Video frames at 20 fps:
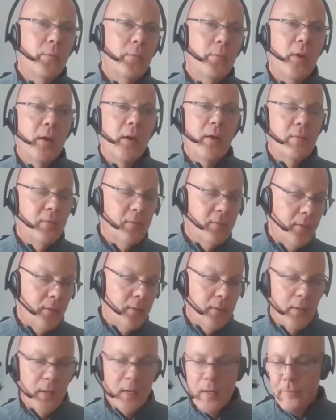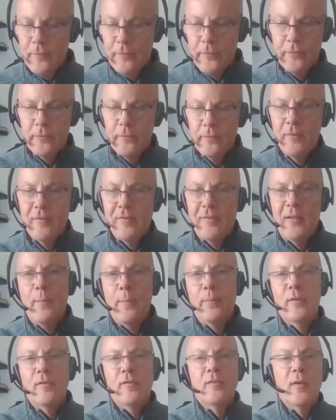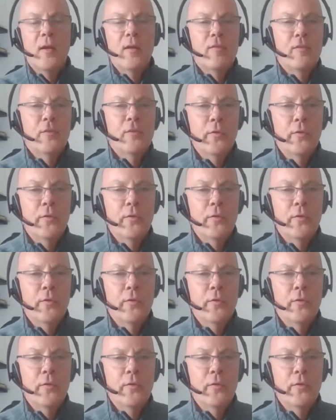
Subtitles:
We had a lot of sleepless nights